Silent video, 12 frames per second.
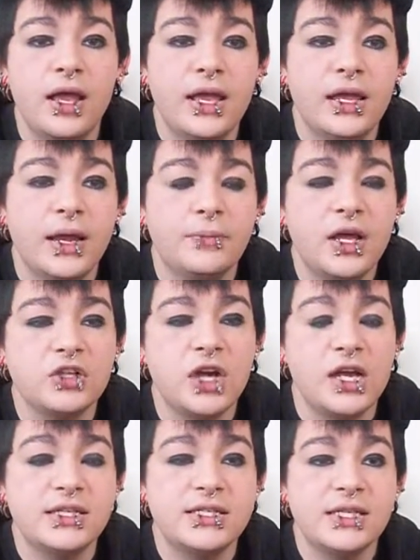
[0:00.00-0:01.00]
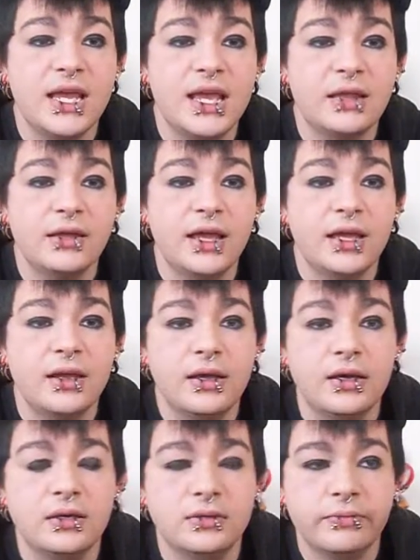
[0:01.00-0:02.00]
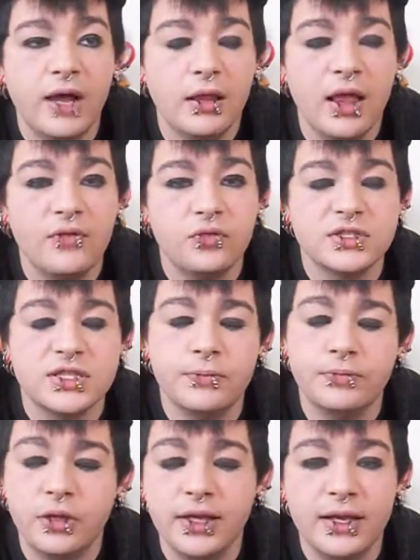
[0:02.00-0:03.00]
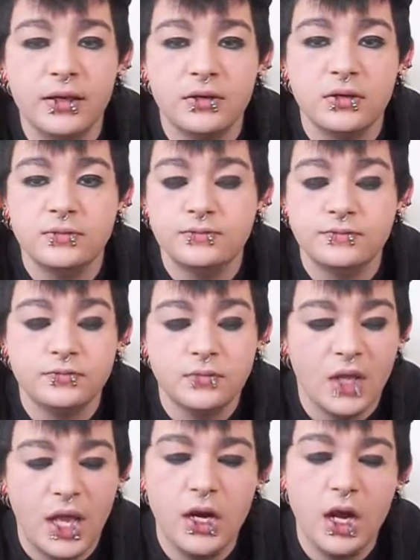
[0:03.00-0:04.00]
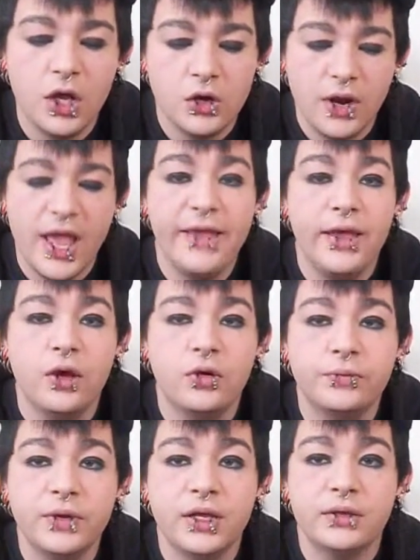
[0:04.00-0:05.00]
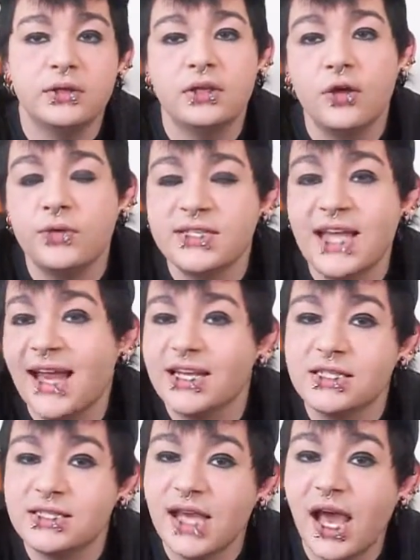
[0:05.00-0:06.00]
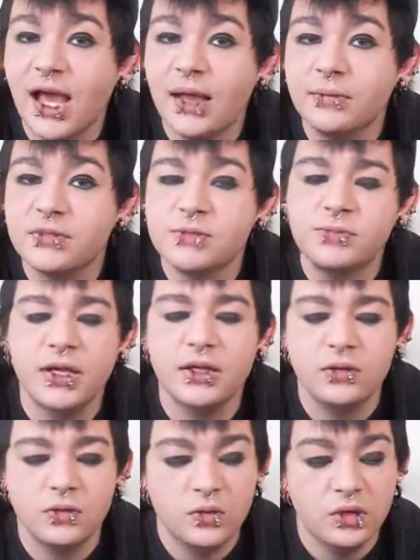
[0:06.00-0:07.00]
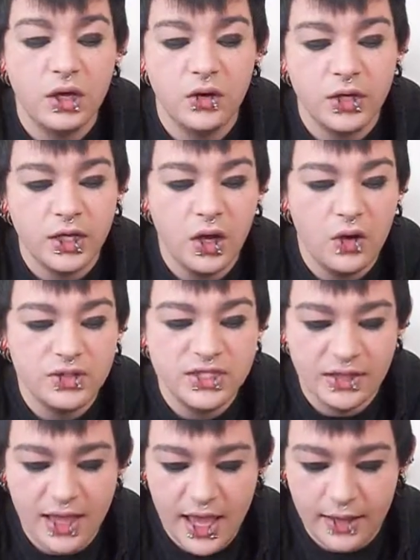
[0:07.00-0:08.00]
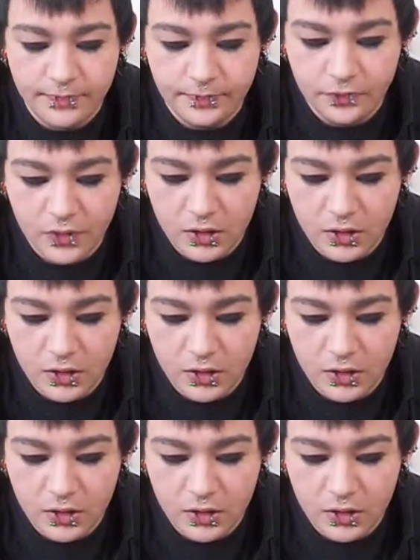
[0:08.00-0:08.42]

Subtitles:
and I'm not trying to say like my life was complete and utter hell, but it's had its times, but we're not going to go into that.